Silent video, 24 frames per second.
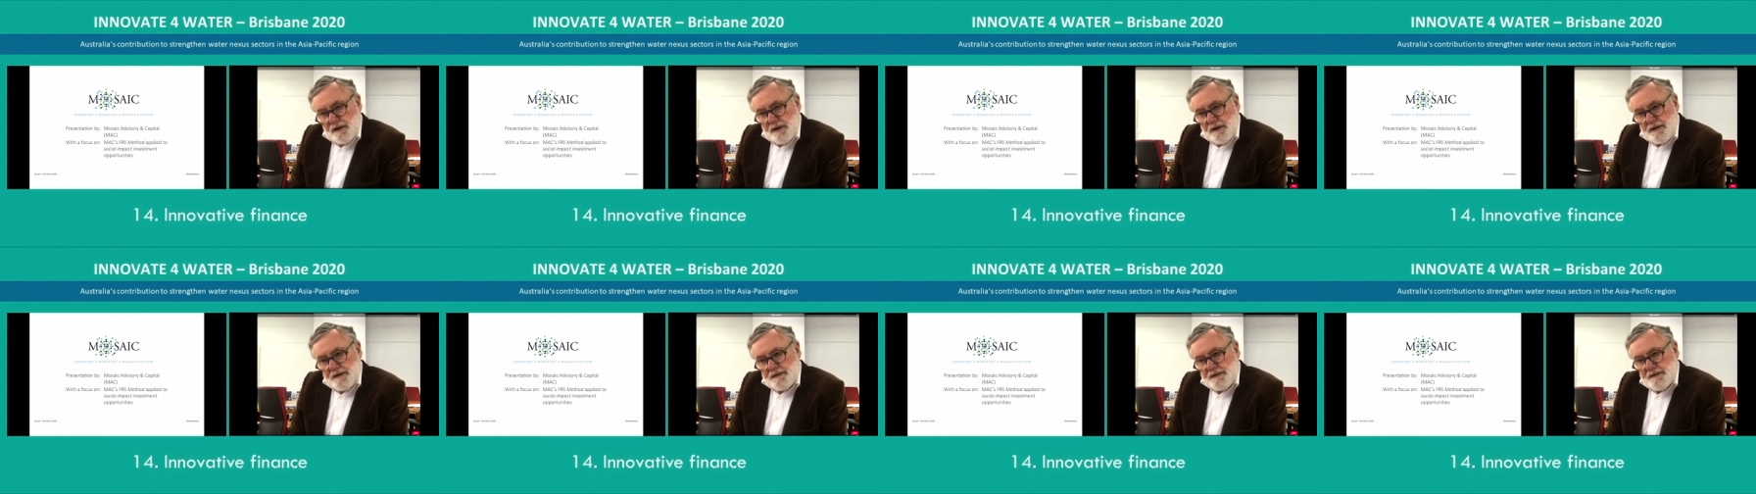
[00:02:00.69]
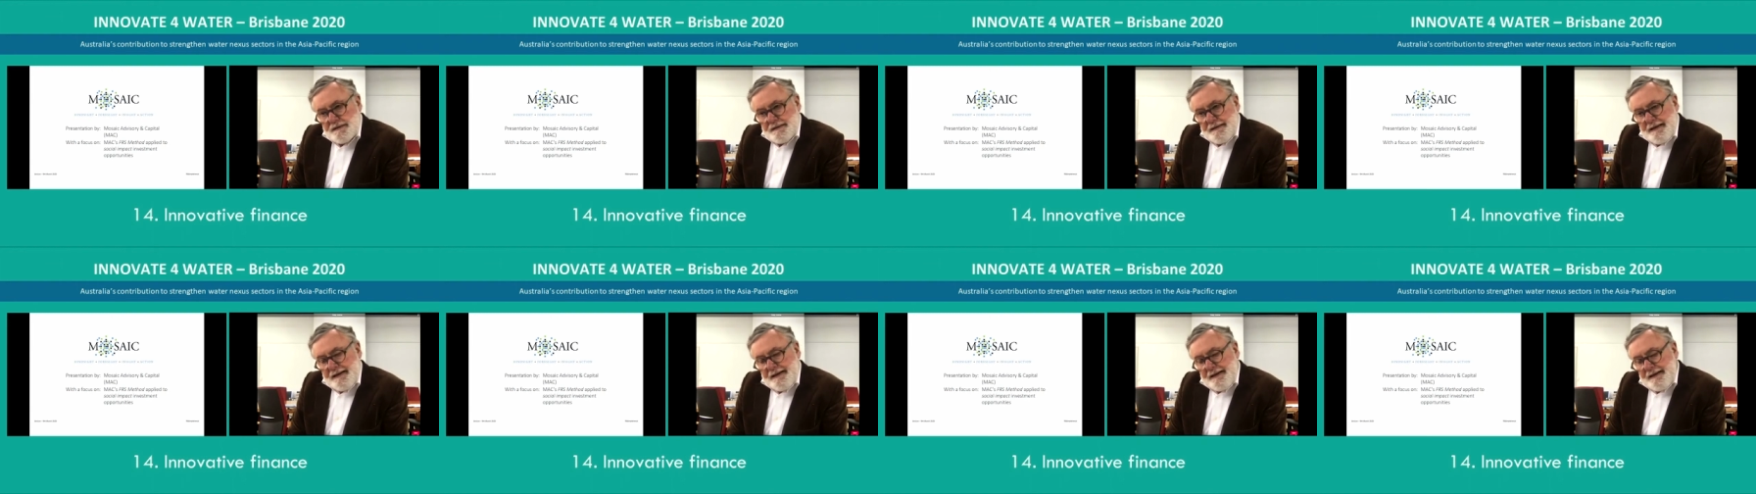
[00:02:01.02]

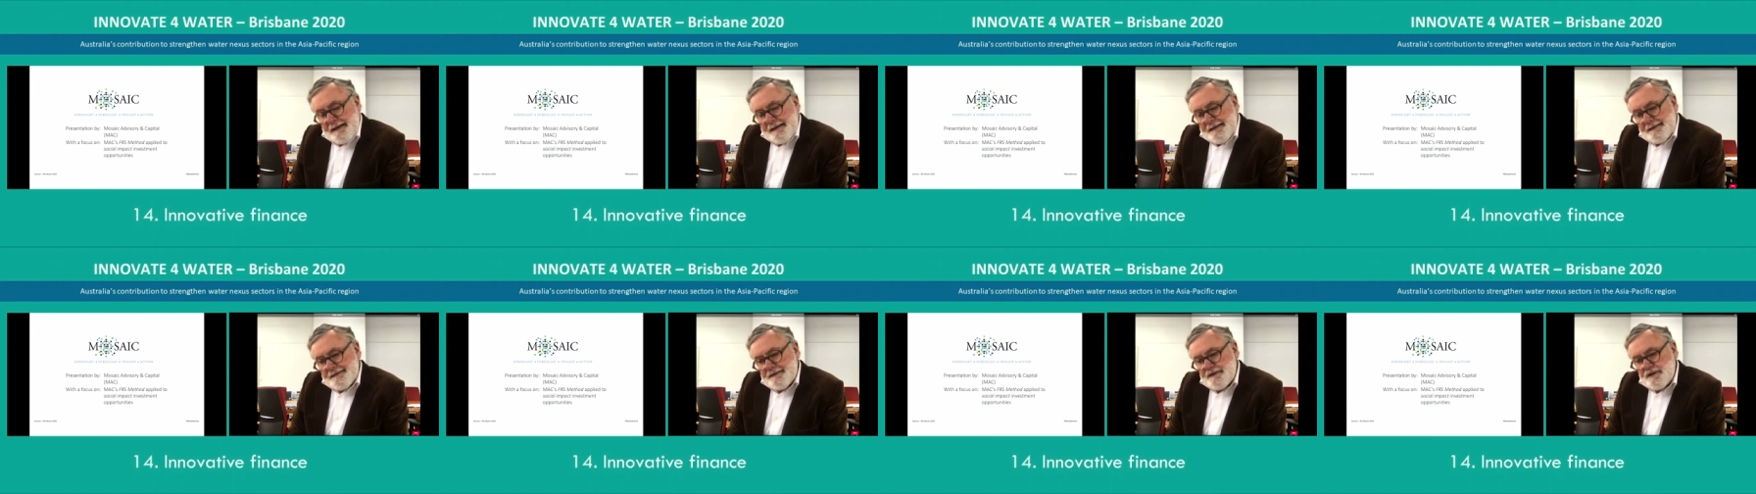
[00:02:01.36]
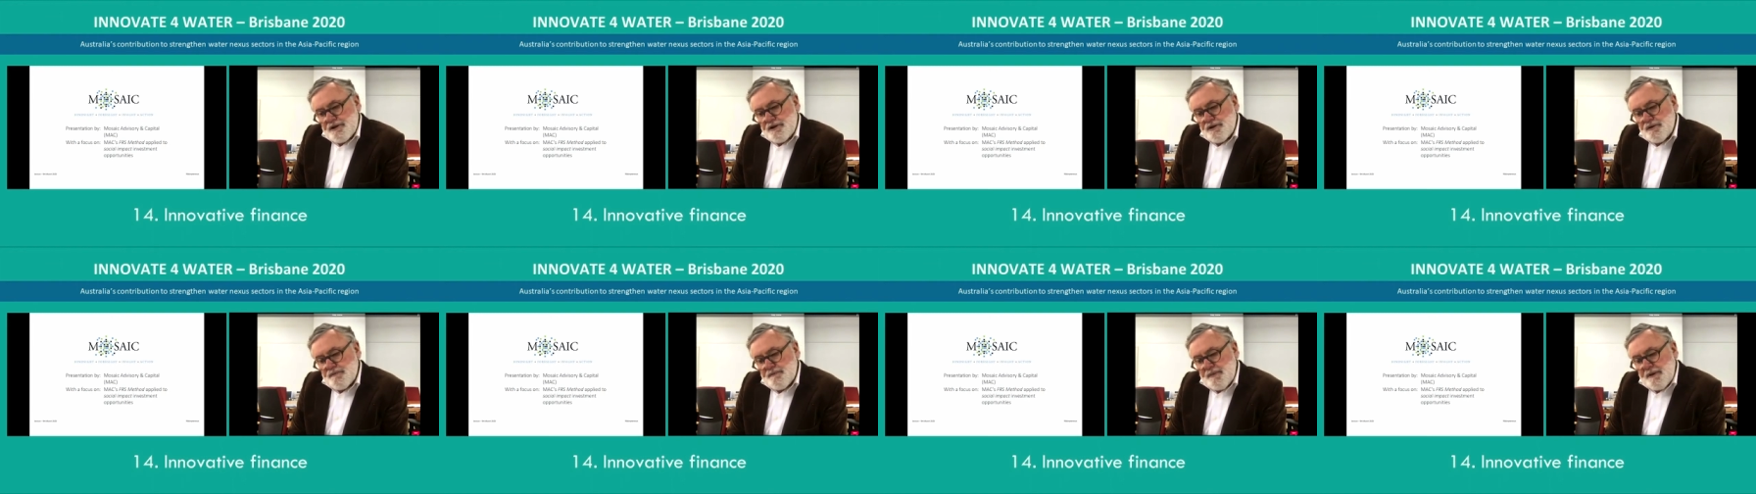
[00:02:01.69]
as
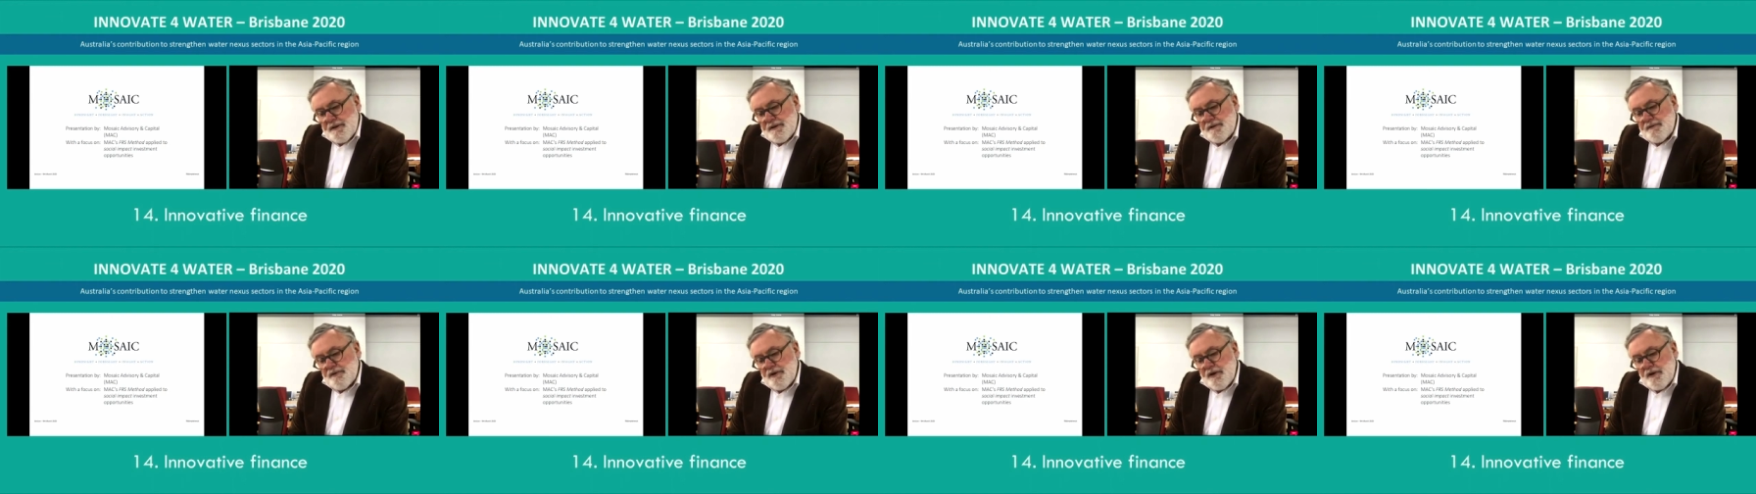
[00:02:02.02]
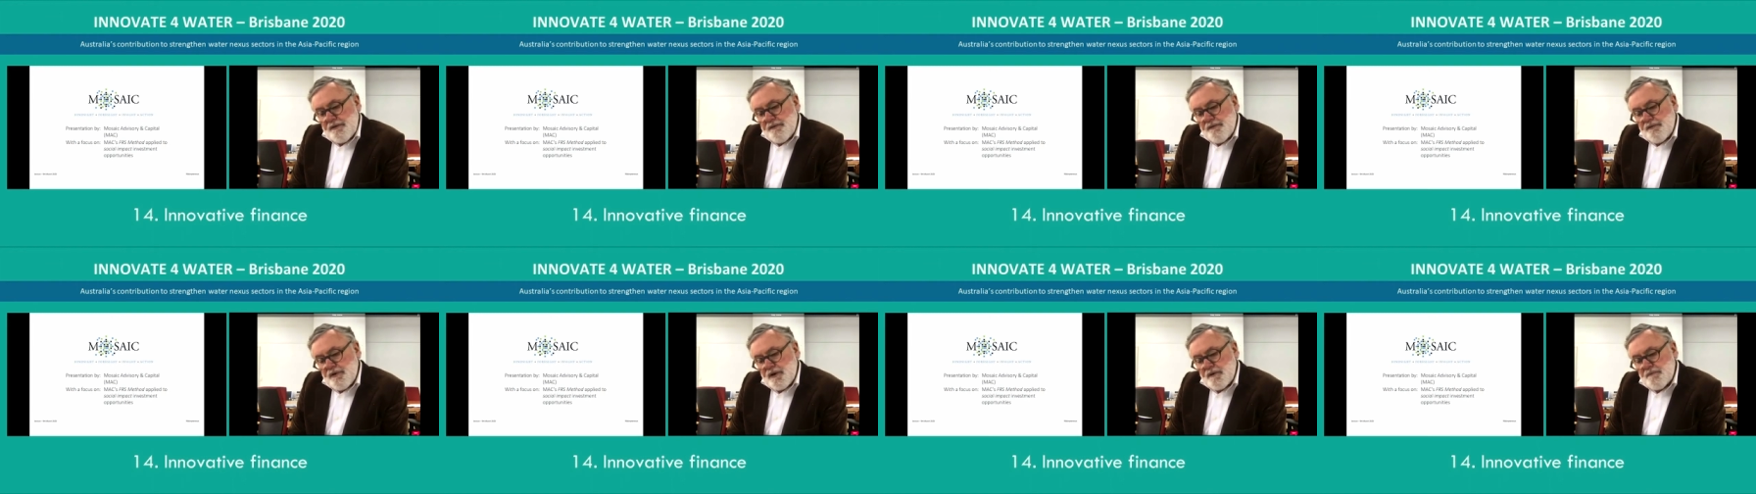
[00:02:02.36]

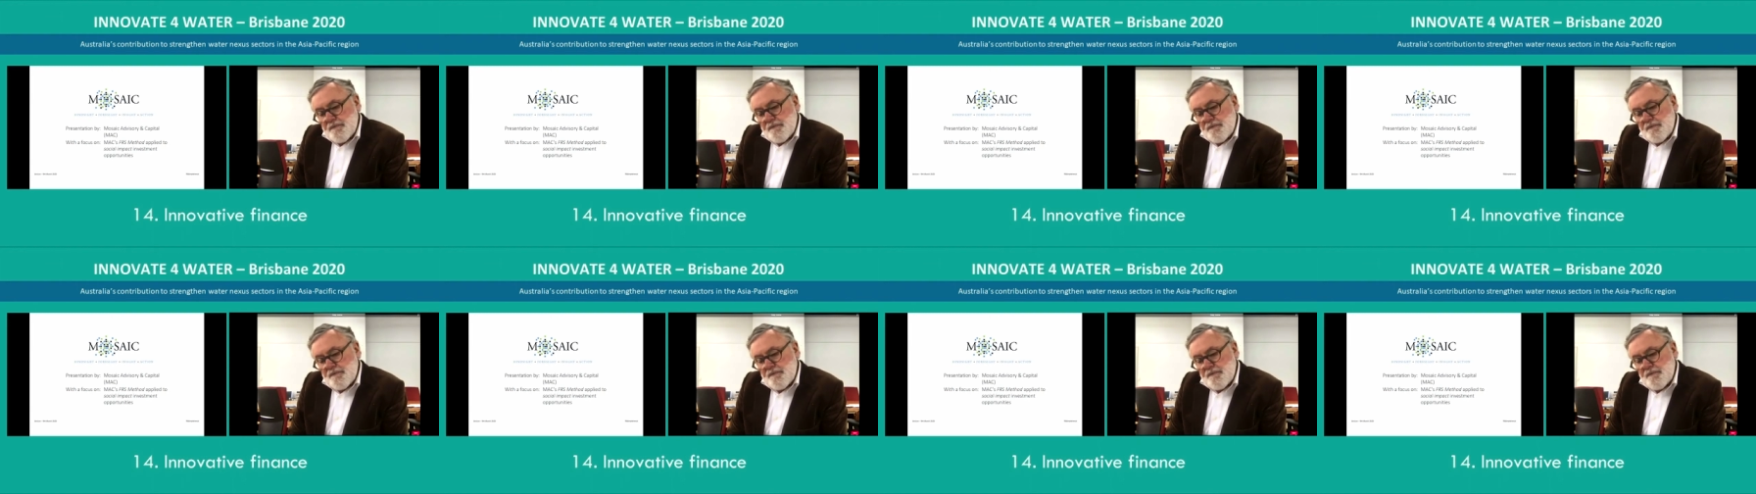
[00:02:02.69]
for